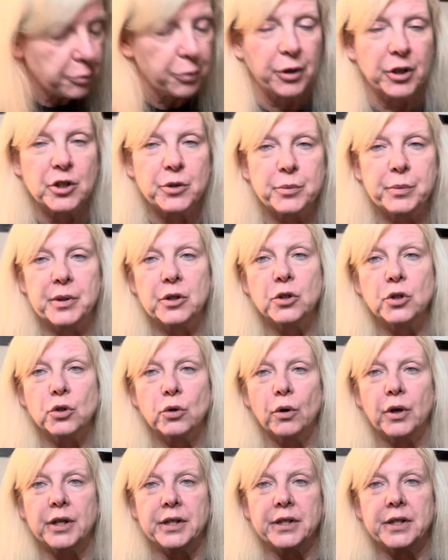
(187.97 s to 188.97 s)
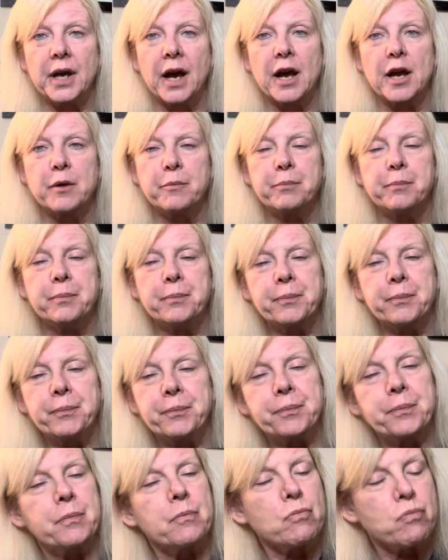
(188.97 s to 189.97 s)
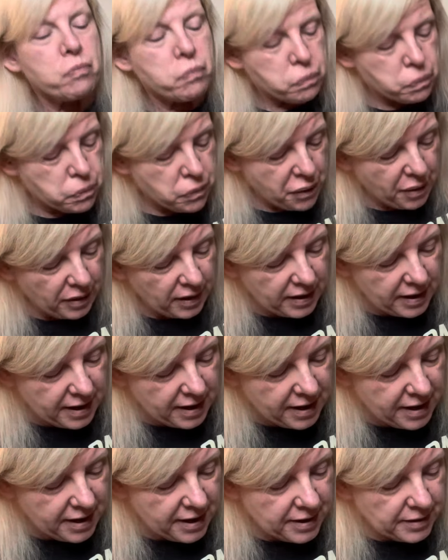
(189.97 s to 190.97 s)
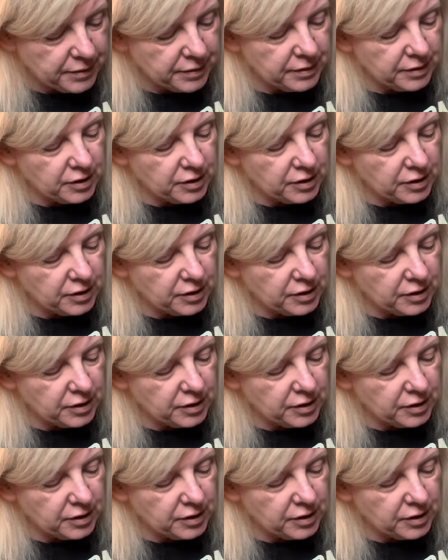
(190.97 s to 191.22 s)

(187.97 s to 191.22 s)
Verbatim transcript: brings me to story time. And,